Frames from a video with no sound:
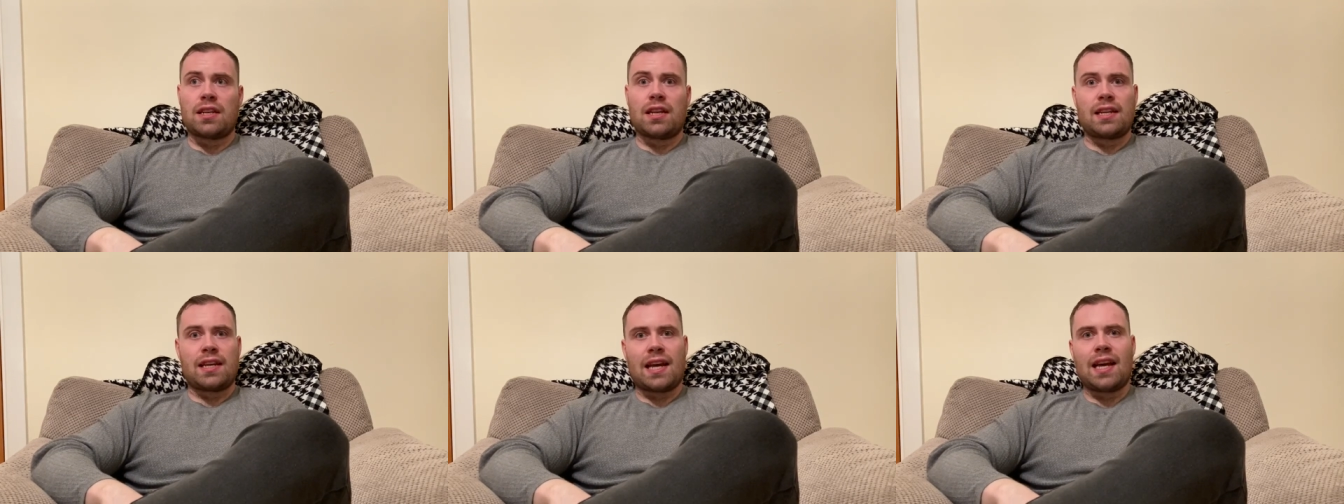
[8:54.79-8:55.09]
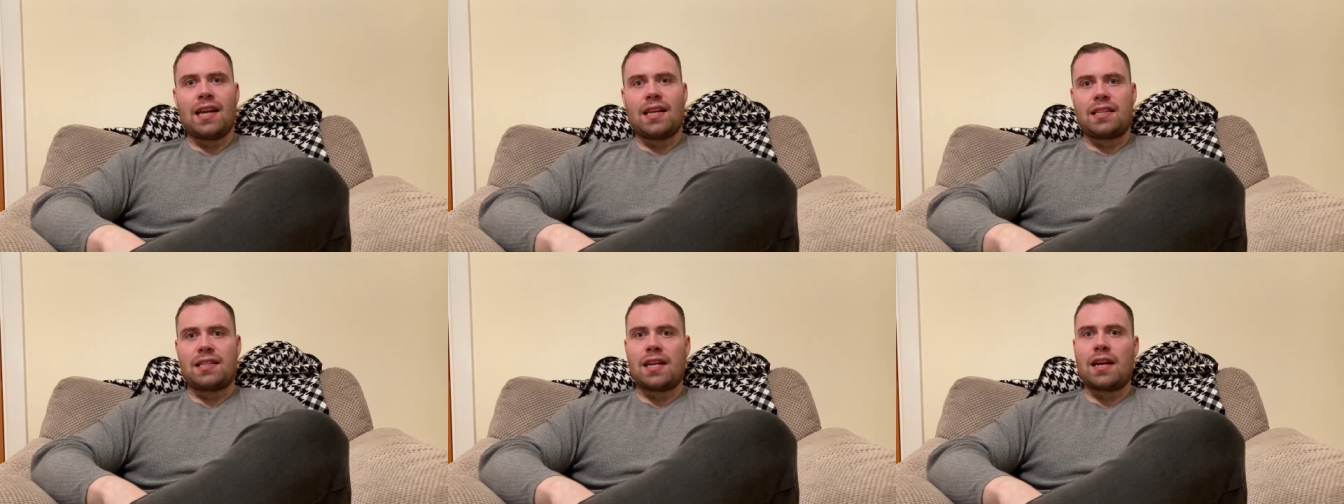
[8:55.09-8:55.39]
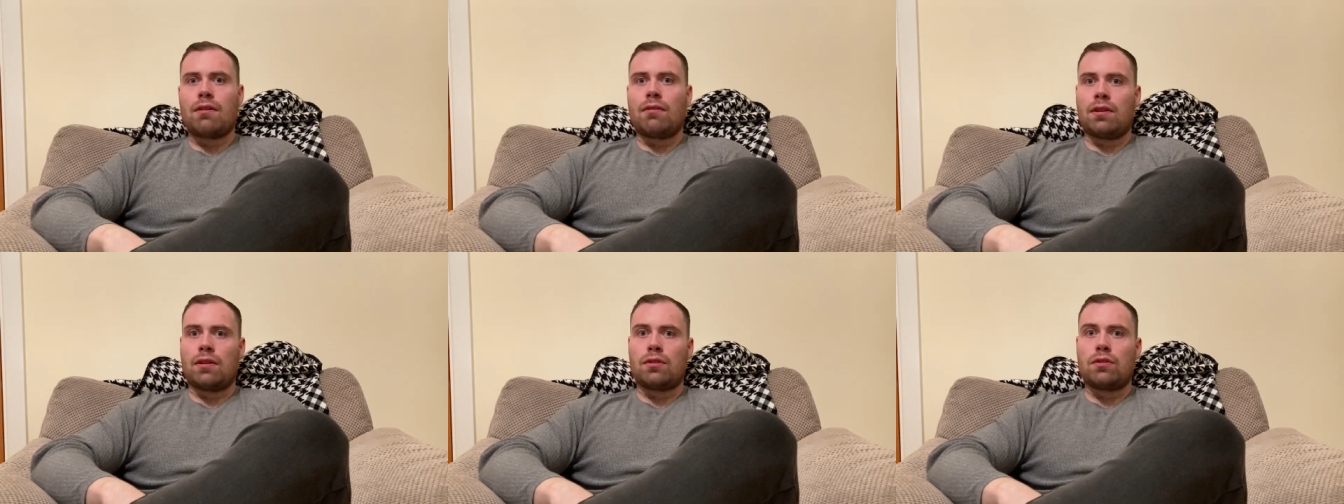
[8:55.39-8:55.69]
and Kelly
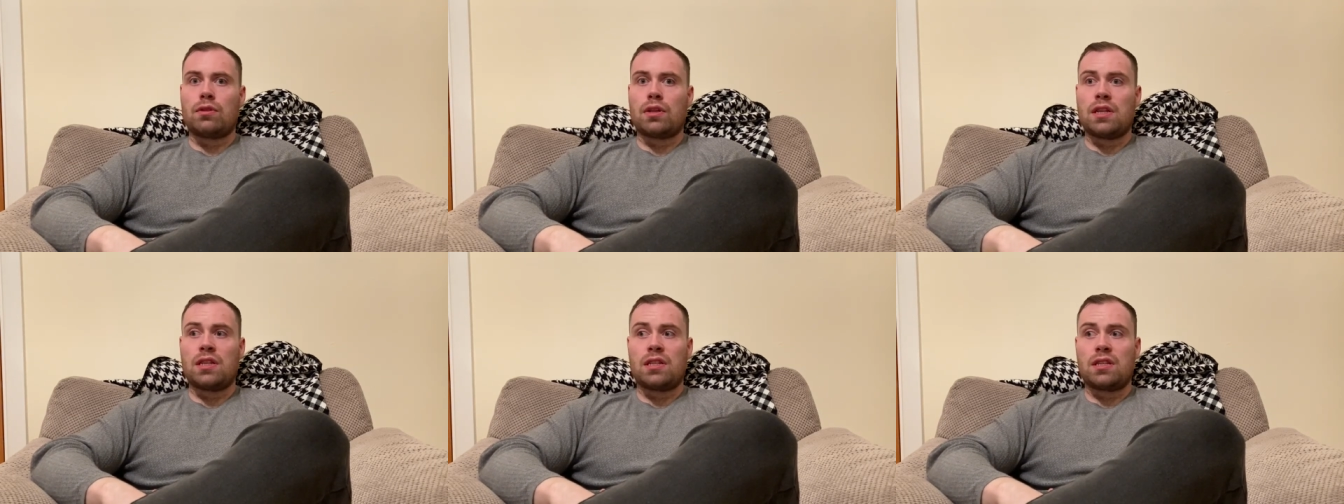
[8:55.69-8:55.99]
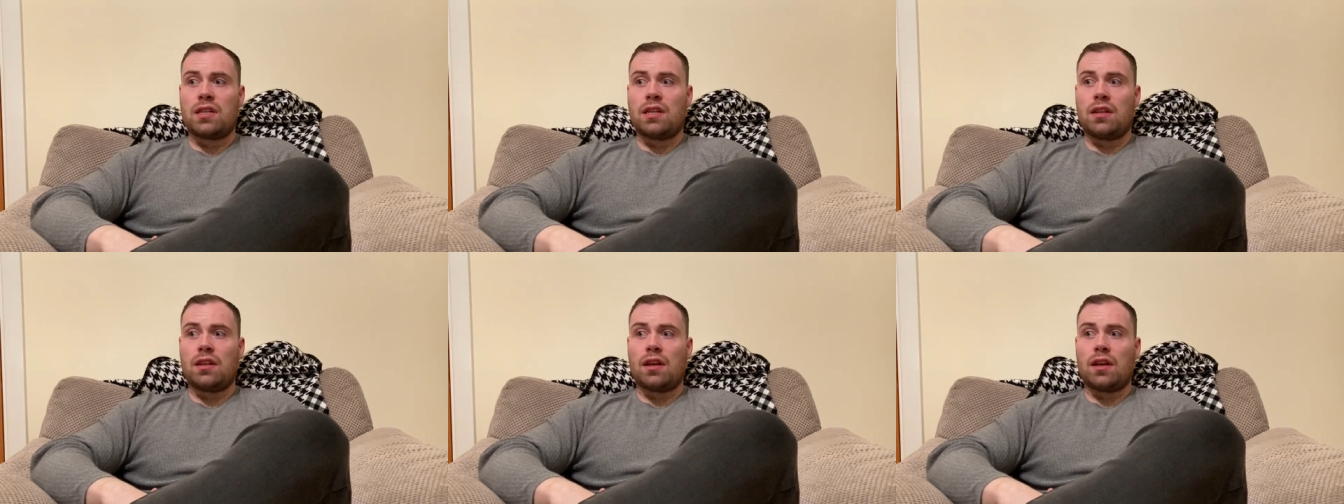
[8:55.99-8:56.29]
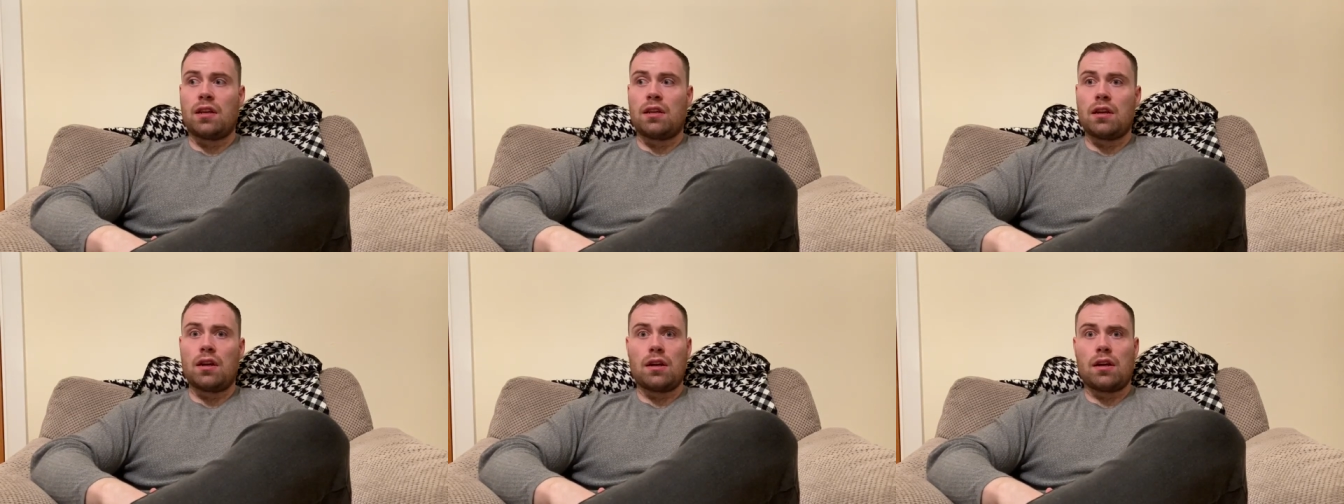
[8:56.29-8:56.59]
Sauerland is still
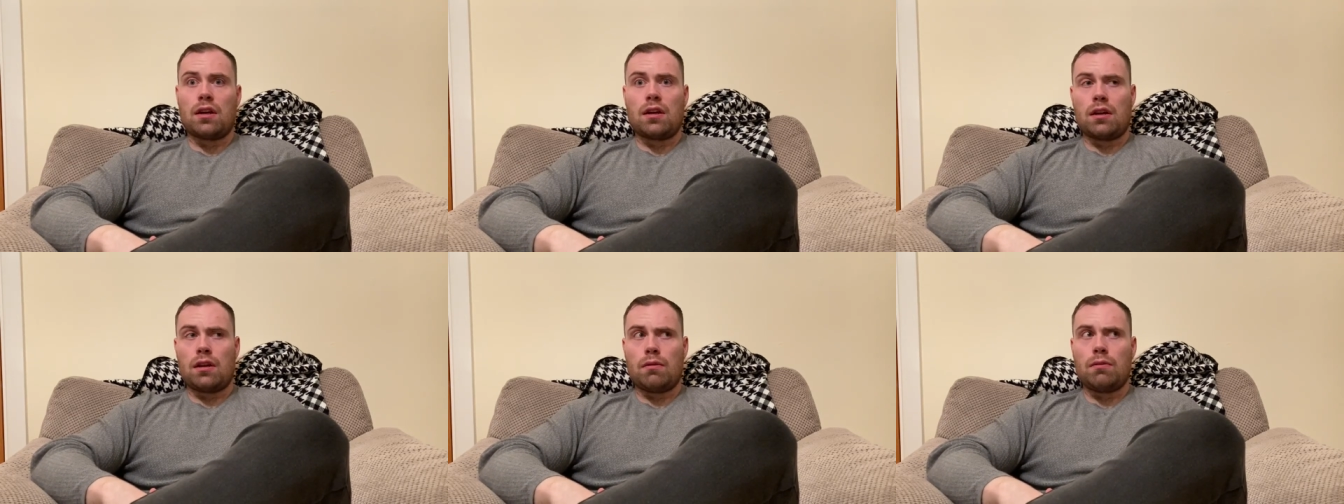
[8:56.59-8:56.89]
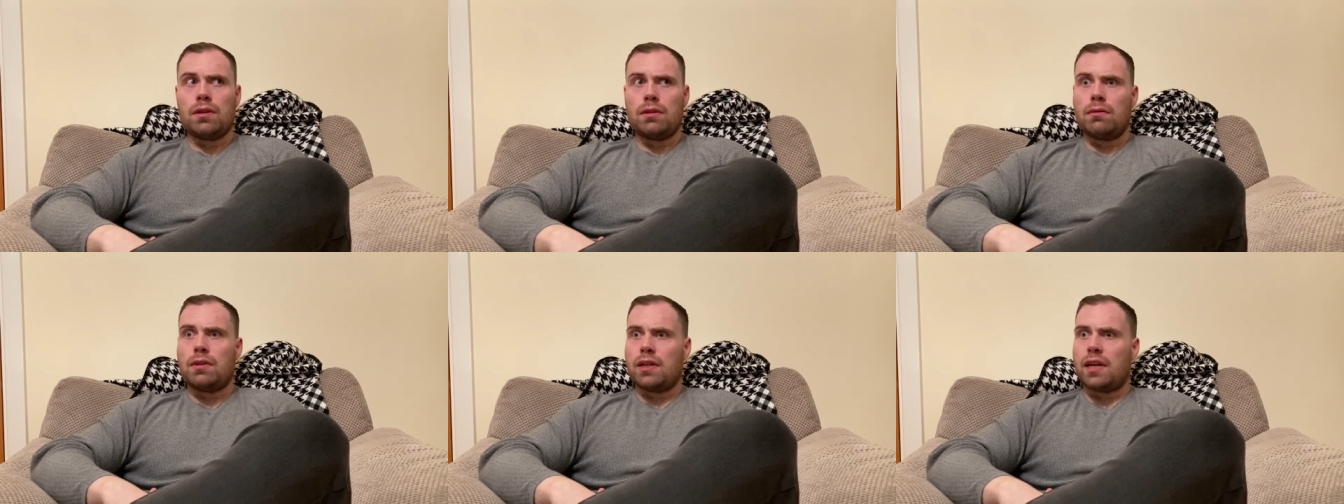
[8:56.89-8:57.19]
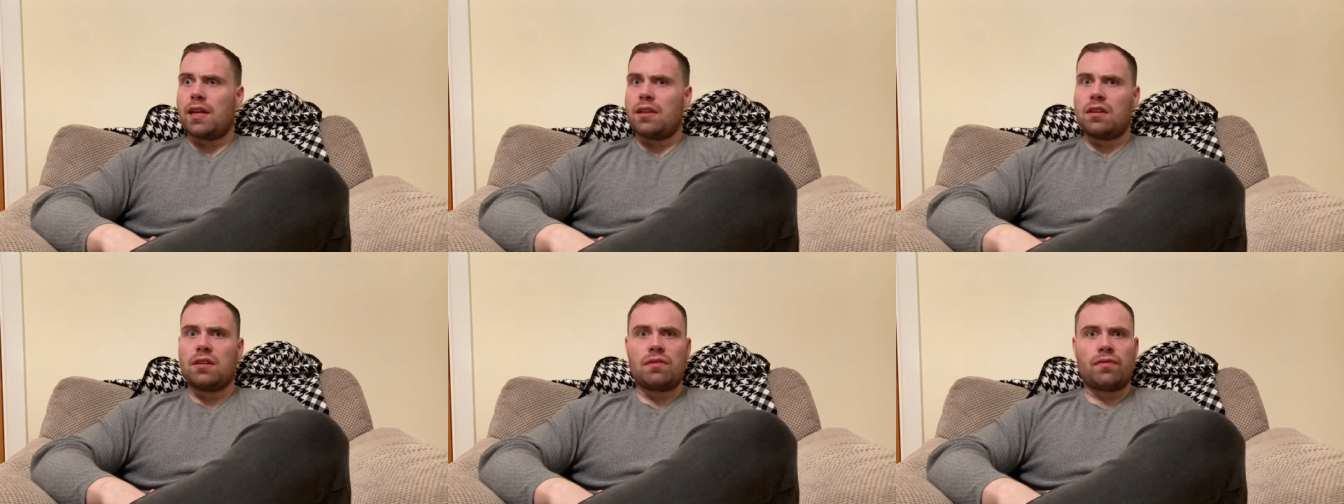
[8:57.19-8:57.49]
like, oh, no, we'll
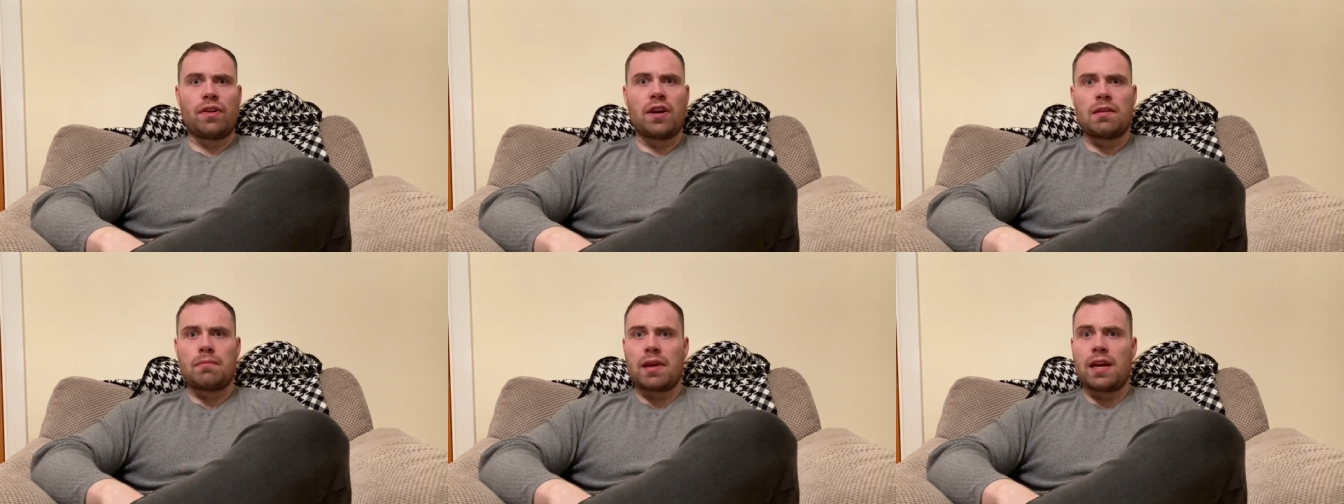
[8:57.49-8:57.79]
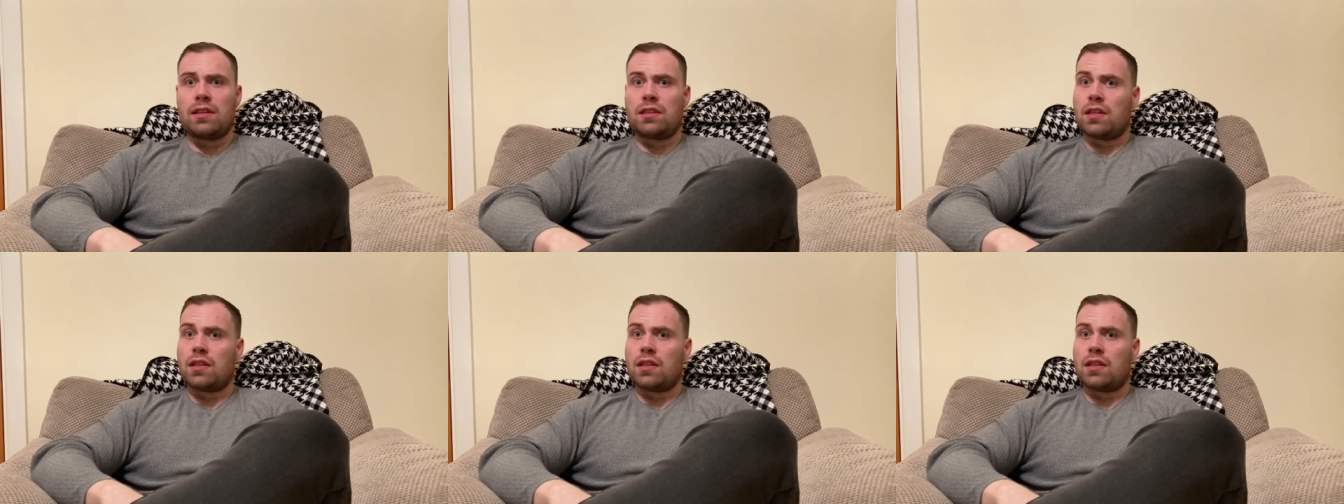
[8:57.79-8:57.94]
get this fight made.